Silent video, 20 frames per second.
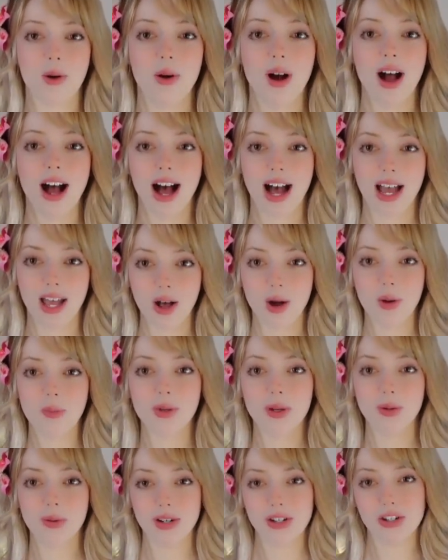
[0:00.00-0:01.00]
and I
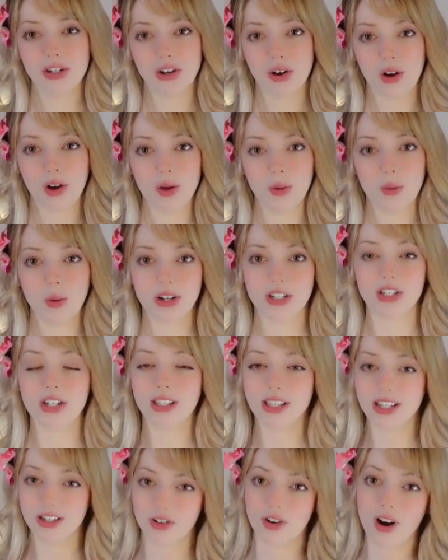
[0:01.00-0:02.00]
will select
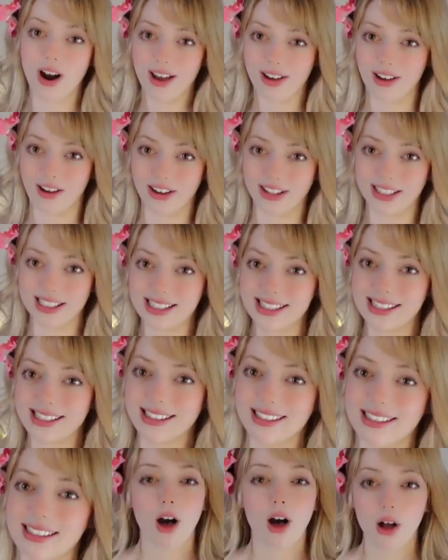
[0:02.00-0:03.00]
the best
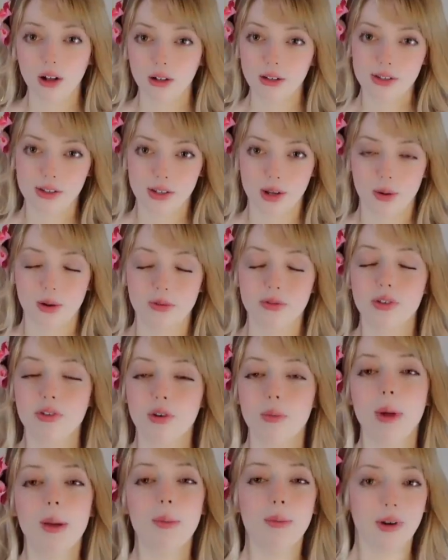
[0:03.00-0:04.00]
bikini for
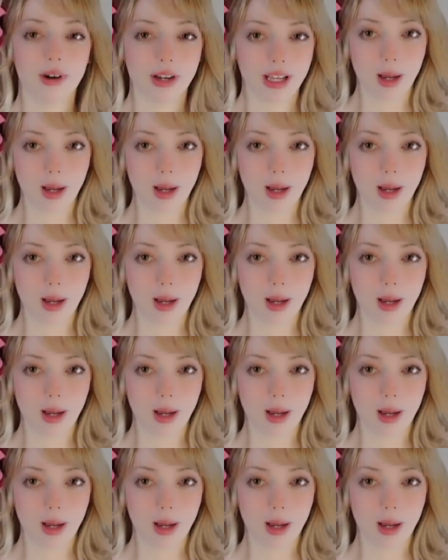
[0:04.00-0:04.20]
you,